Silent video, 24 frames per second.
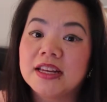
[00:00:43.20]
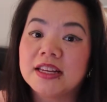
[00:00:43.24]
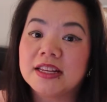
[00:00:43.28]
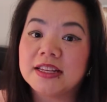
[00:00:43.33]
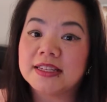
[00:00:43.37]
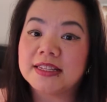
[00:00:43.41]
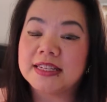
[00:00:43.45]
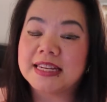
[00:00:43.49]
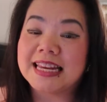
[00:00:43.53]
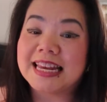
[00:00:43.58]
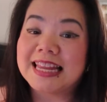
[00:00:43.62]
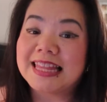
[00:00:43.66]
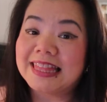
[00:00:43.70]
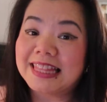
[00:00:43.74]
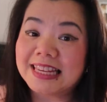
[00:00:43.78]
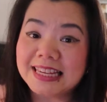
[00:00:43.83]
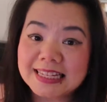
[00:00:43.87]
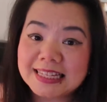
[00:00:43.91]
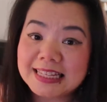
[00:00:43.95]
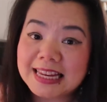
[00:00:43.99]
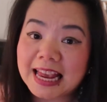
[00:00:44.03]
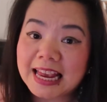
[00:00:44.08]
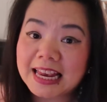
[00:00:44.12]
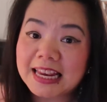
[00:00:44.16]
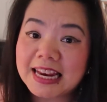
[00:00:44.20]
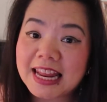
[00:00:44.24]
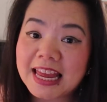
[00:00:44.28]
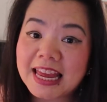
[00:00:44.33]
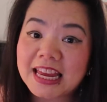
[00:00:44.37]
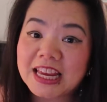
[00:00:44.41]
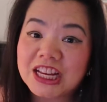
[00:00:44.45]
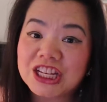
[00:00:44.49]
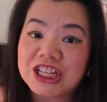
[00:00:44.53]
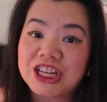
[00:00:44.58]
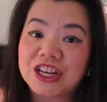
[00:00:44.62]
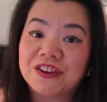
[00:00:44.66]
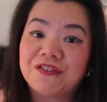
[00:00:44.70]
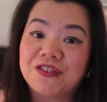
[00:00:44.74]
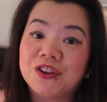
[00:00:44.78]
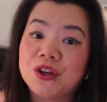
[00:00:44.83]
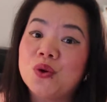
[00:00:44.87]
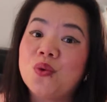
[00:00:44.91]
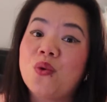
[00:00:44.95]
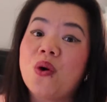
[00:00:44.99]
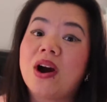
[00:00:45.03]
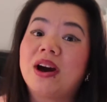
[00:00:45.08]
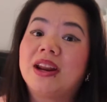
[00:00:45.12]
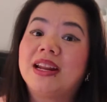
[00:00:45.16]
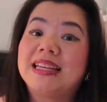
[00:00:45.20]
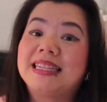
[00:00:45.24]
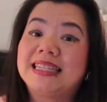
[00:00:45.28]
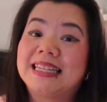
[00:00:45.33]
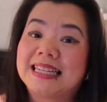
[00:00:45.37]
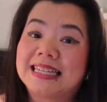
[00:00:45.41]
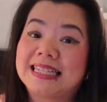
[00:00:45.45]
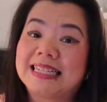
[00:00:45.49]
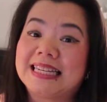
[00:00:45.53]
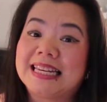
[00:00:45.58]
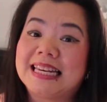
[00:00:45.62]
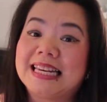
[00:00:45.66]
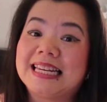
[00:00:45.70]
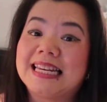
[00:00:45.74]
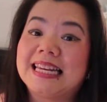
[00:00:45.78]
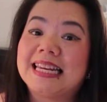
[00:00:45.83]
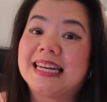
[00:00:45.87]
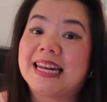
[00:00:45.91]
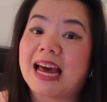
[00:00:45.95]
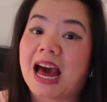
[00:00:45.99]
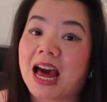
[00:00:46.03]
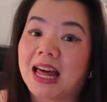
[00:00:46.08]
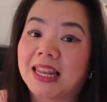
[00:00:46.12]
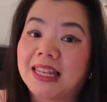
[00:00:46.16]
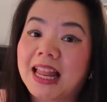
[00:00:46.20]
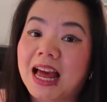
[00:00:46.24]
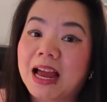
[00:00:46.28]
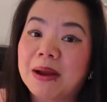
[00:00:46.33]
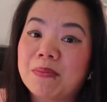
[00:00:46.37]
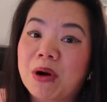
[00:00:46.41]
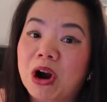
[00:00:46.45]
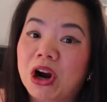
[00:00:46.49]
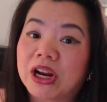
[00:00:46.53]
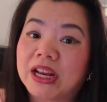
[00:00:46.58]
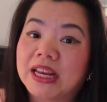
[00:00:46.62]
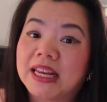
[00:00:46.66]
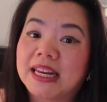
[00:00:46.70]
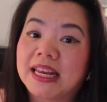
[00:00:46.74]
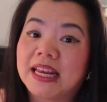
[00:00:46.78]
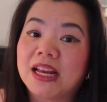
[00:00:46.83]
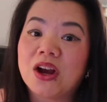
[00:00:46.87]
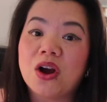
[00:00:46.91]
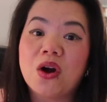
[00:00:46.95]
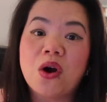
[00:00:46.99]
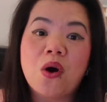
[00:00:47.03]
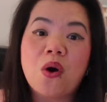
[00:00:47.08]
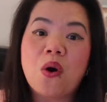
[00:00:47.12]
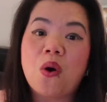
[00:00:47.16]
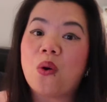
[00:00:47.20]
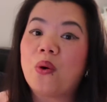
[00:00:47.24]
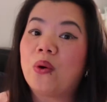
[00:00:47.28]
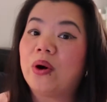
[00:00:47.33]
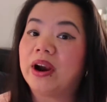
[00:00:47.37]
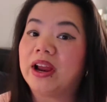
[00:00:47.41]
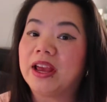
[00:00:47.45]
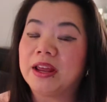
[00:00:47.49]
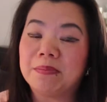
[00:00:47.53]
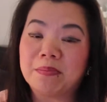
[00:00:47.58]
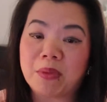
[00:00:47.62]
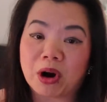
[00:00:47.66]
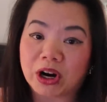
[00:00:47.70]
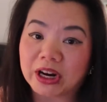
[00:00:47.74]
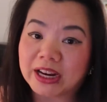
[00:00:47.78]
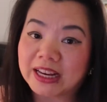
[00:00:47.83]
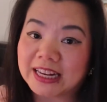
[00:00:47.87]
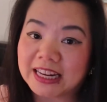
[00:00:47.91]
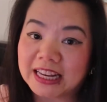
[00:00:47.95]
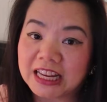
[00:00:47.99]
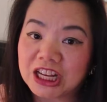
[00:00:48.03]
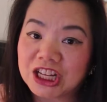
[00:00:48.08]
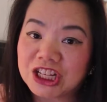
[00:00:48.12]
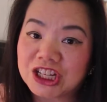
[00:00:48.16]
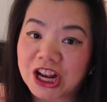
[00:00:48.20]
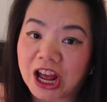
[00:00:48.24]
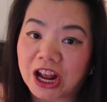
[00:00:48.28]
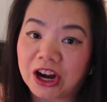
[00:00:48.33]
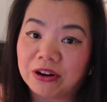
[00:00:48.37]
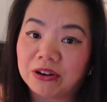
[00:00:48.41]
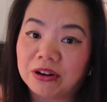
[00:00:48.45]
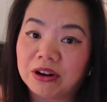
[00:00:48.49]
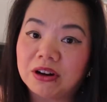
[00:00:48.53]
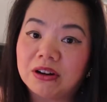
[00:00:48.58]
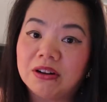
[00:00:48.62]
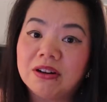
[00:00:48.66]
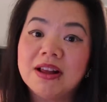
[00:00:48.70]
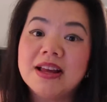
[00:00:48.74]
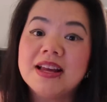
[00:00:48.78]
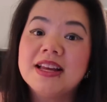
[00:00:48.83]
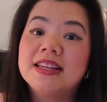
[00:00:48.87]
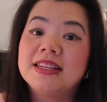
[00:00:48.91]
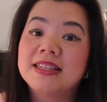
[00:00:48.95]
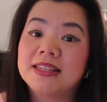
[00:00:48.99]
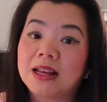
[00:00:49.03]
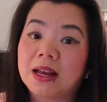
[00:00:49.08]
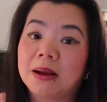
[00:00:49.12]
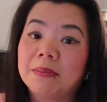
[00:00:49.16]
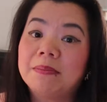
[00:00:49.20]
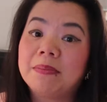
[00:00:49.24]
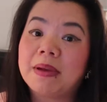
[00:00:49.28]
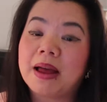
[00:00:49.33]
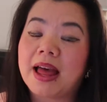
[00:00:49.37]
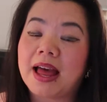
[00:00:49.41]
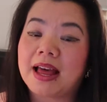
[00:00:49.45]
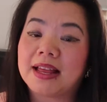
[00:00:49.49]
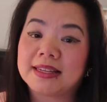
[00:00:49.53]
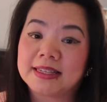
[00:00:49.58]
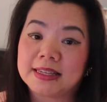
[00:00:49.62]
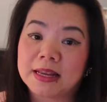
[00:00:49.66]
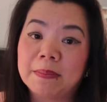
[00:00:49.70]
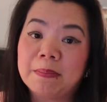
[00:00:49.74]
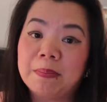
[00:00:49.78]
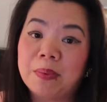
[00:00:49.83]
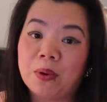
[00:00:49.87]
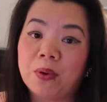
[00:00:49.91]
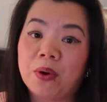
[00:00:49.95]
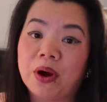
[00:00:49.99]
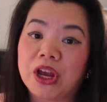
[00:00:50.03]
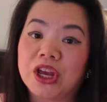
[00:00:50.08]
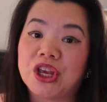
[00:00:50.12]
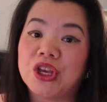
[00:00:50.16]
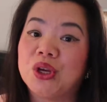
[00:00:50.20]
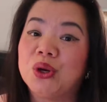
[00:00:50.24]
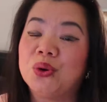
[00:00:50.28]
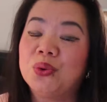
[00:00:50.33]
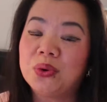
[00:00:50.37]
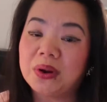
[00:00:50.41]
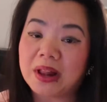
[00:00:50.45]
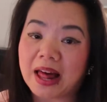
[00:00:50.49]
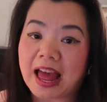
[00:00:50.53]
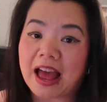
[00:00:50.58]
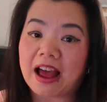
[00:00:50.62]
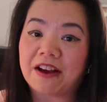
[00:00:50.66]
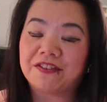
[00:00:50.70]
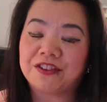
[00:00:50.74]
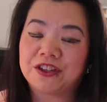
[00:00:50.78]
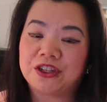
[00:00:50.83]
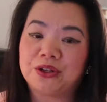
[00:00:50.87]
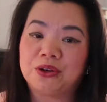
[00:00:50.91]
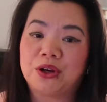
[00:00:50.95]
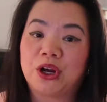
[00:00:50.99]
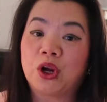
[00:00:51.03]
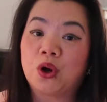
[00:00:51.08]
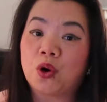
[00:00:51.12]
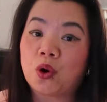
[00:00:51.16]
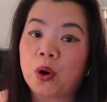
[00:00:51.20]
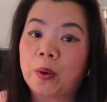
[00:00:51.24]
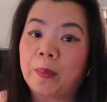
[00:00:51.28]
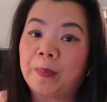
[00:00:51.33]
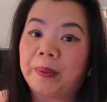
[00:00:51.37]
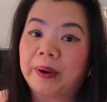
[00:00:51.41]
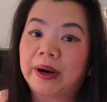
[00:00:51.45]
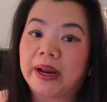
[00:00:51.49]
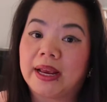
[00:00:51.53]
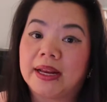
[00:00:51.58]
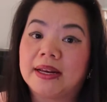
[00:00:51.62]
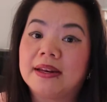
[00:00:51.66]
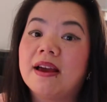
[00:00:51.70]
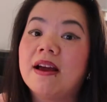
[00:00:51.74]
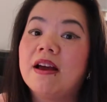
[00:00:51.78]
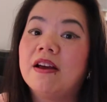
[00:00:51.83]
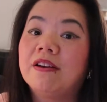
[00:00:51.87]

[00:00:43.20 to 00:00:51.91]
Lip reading: You see, in this day and age, if you want to succeed in online marketing or in marketing in general, at some point you will have to incorporate